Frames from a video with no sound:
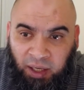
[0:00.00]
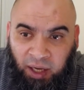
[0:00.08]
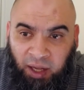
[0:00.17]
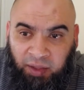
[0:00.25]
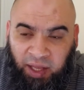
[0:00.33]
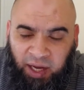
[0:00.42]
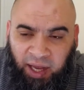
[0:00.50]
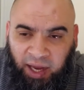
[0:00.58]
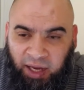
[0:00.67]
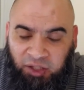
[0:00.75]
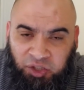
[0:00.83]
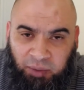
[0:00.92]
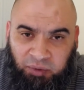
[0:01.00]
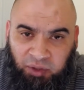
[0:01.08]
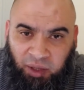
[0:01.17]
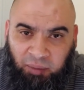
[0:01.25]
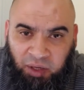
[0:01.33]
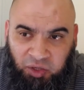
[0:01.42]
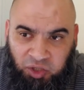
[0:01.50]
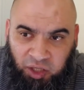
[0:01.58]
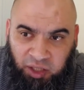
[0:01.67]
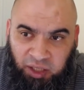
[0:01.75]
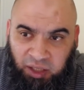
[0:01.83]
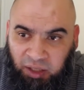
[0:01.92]
that I had shipped to them
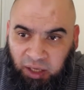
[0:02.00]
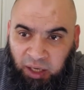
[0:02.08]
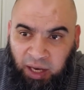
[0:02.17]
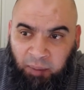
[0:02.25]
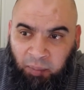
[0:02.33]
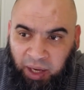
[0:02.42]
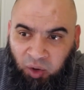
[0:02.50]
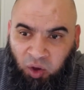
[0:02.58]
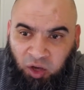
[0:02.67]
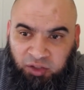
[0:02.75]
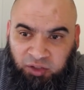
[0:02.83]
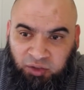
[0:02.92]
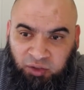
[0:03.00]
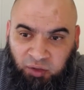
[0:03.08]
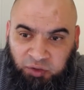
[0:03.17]
initially, and my cost of